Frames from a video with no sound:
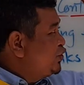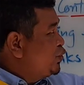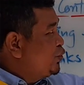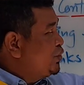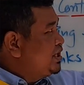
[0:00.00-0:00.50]

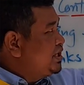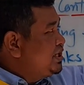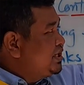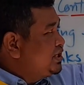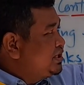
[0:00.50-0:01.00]

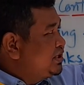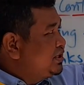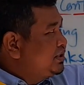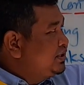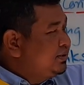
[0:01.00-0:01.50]
We
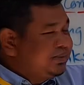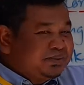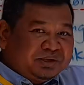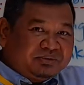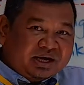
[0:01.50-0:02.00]

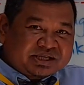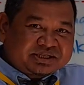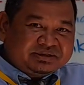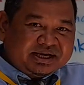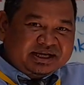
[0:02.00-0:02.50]
what,
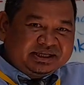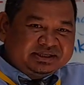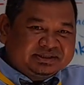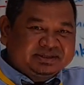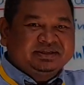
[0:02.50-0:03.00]
student?
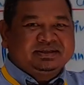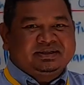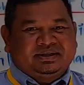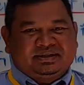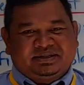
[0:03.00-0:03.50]

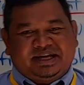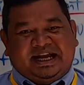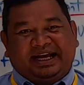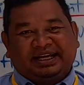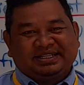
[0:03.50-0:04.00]

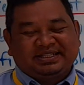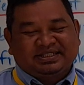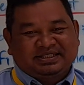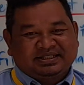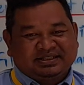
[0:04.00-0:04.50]
Yes.
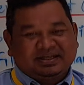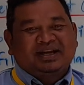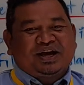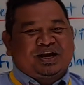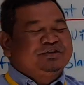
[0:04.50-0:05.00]

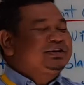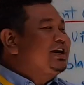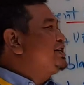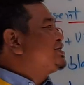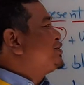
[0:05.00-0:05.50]

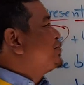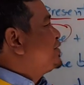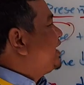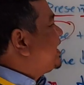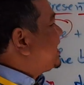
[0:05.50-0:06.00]
Okay, so
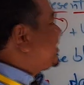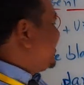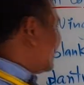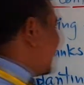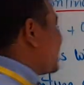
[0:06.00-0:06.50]
we are
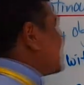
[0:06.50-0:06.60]
correct.